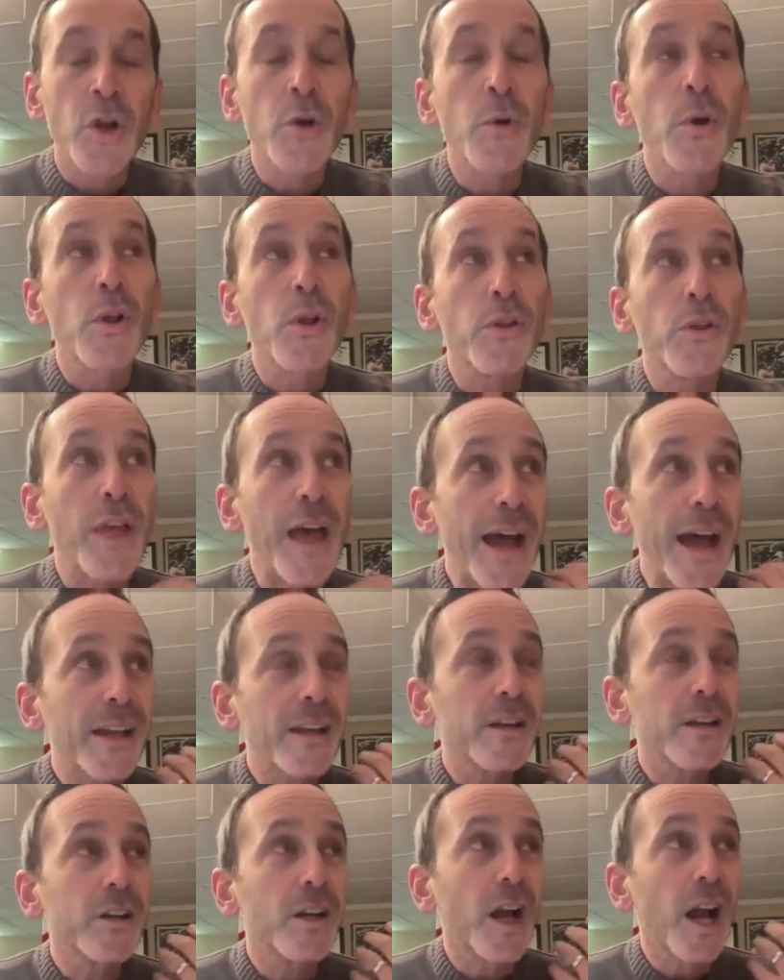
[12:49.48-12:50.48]
So
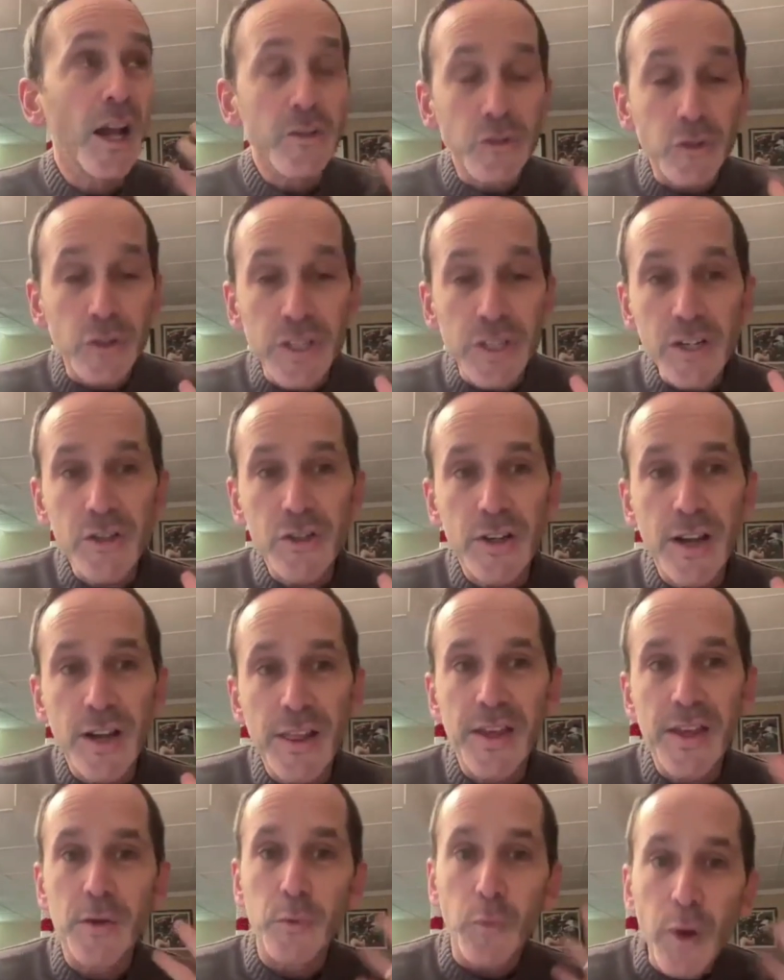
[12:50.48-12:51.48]
that contradiction, I
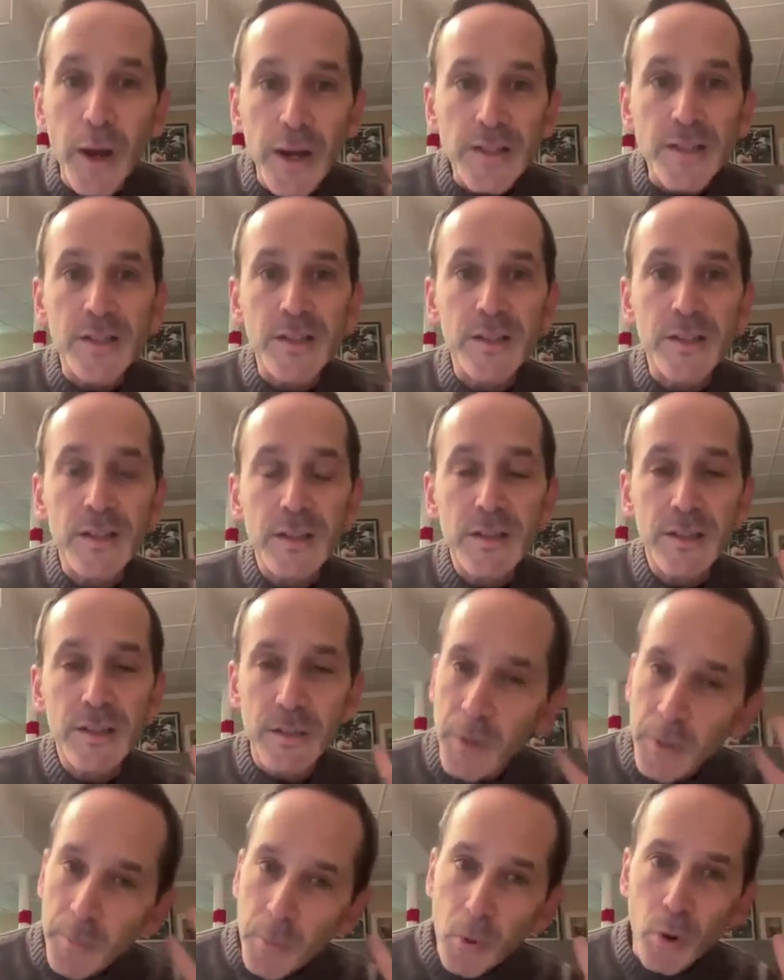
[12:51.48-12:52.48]
think, raises
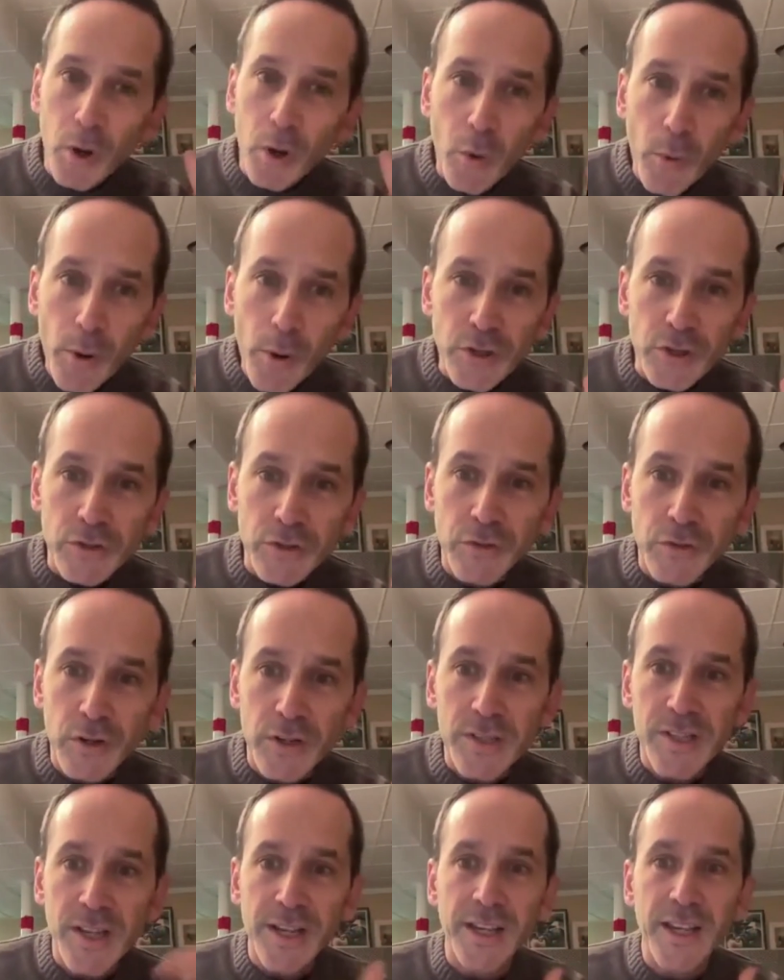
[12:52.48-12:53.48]
some important questions for
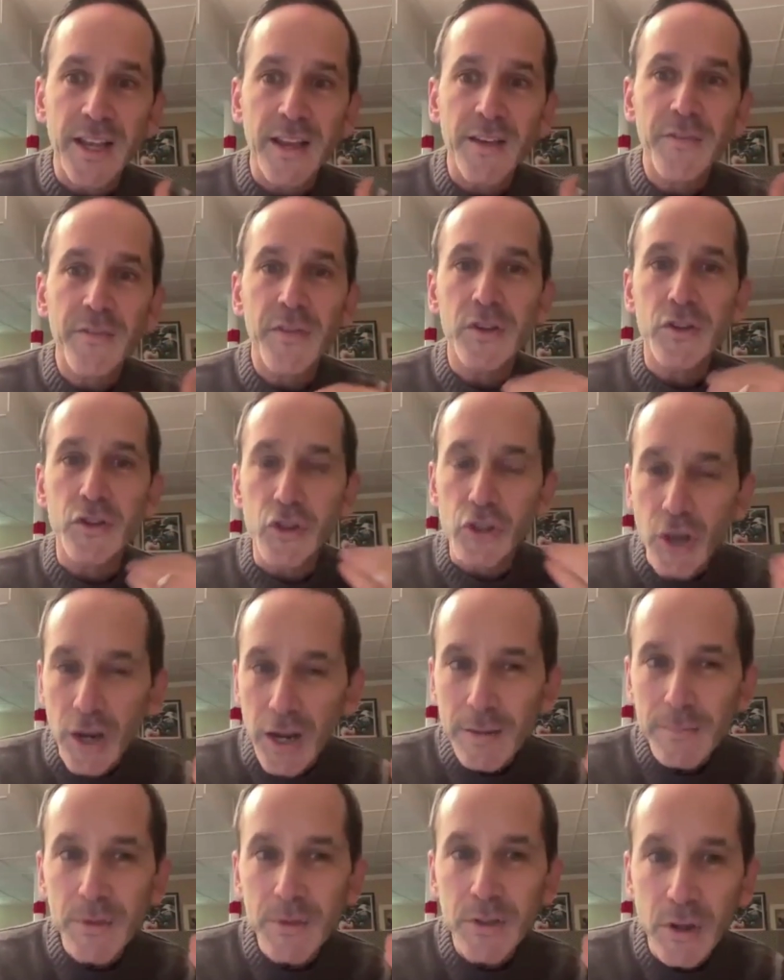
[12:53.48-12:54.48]
us. Like, if the
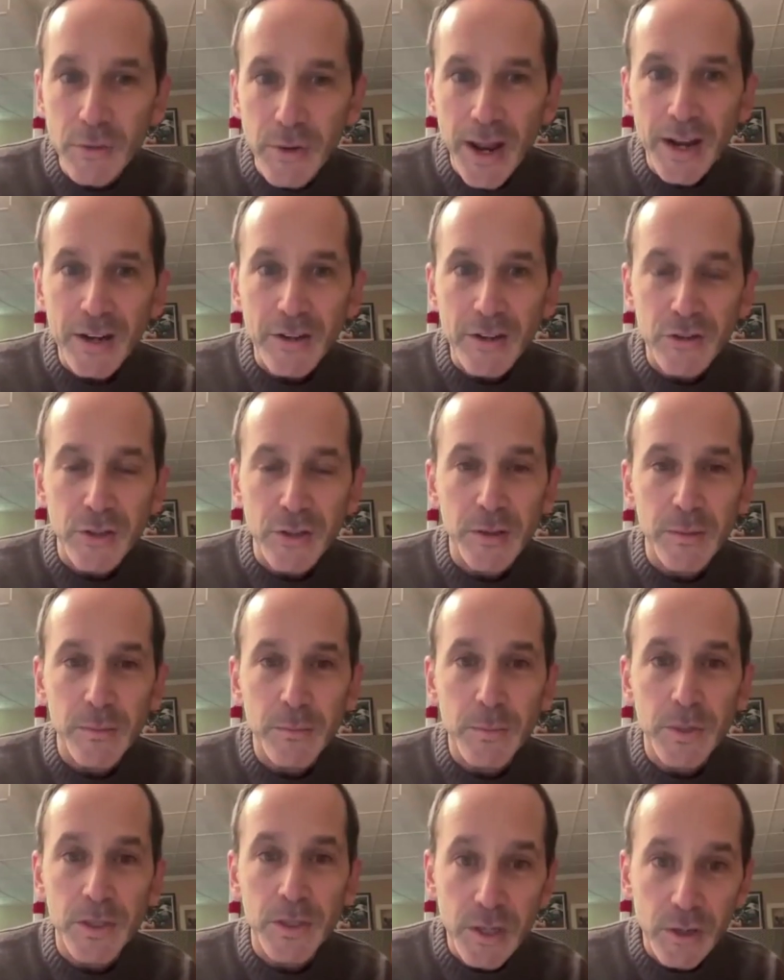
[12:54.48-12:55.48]
jobs don't actually
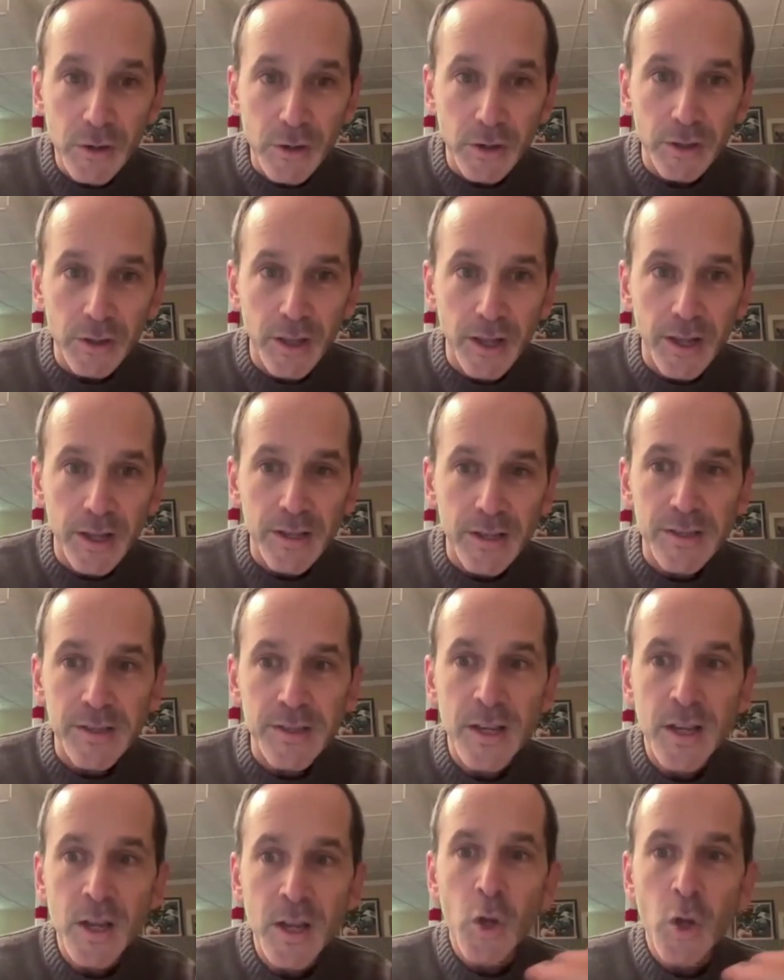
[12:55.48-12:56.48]

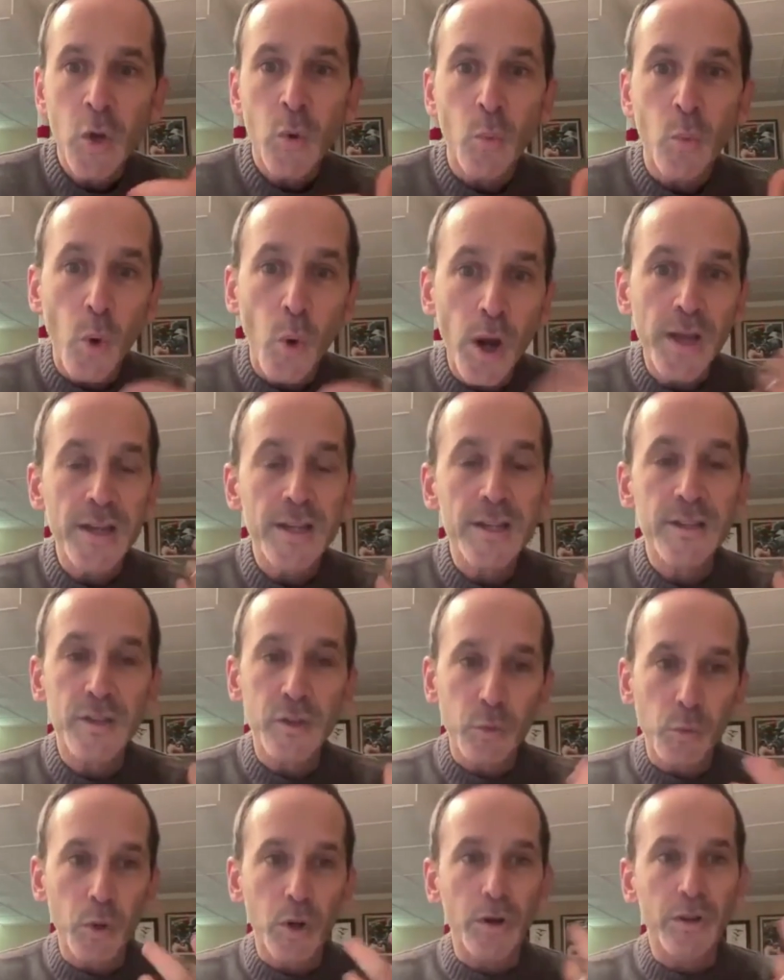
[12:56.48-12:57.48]
materialize, what is
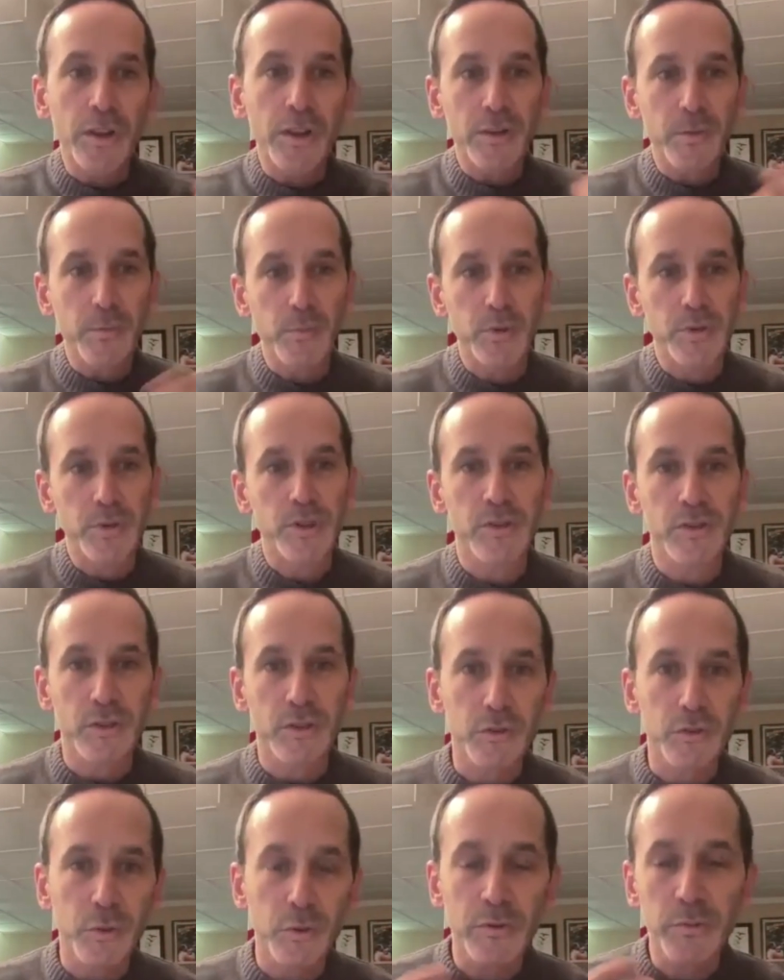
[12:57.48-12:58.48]
the work that the prisons
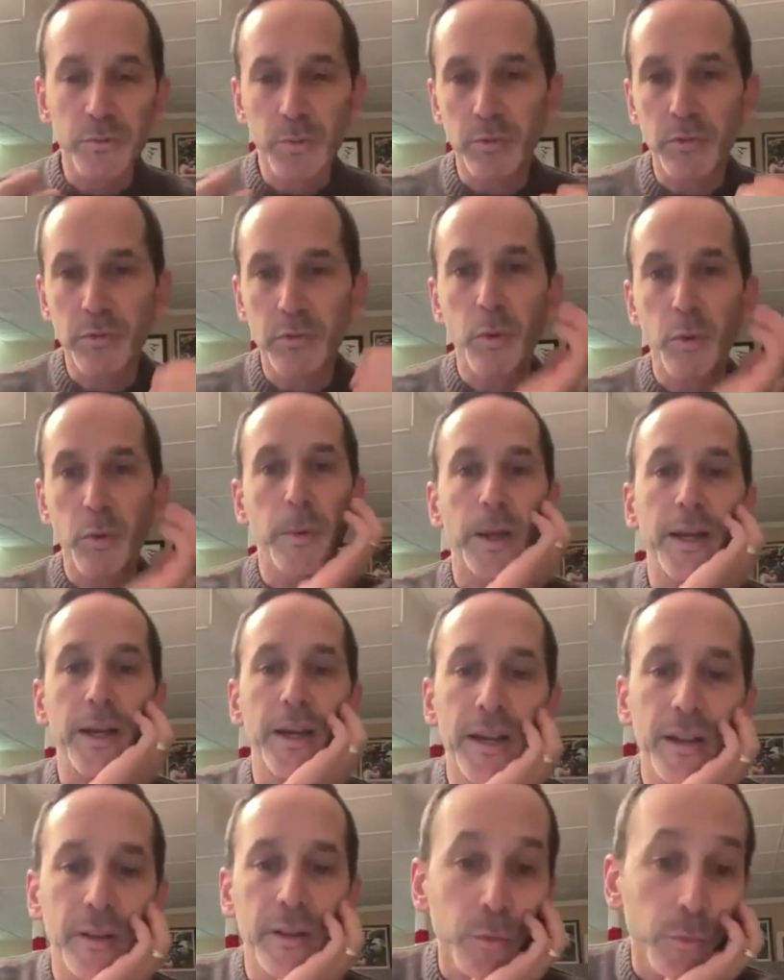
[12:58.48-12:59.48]
are sort of
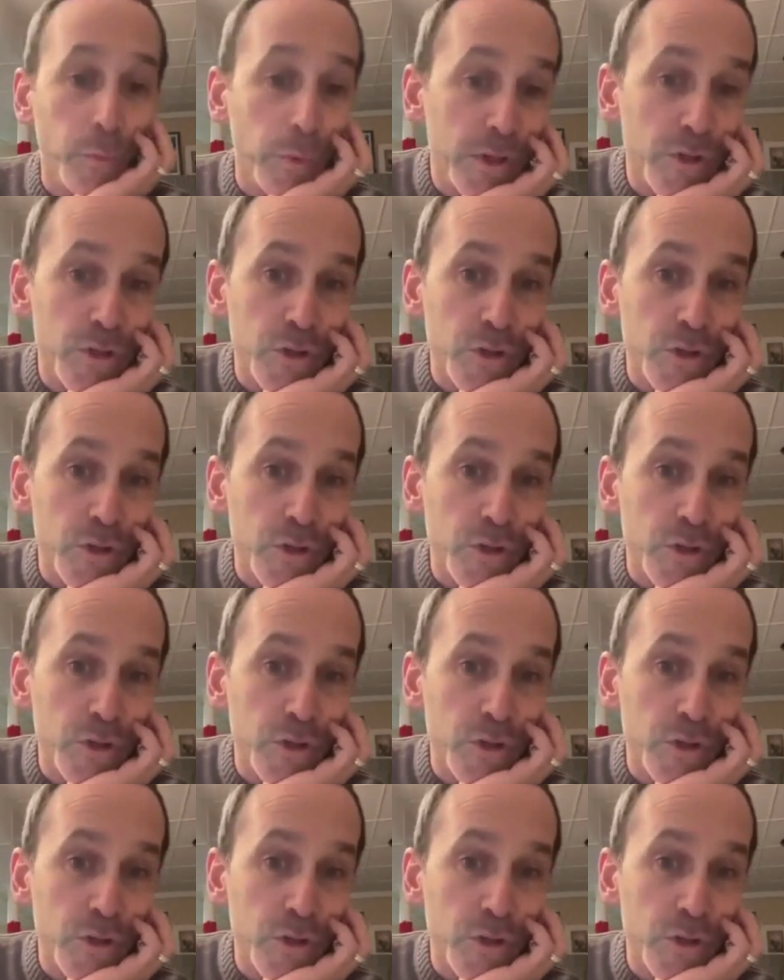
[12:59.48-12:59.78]
performing in the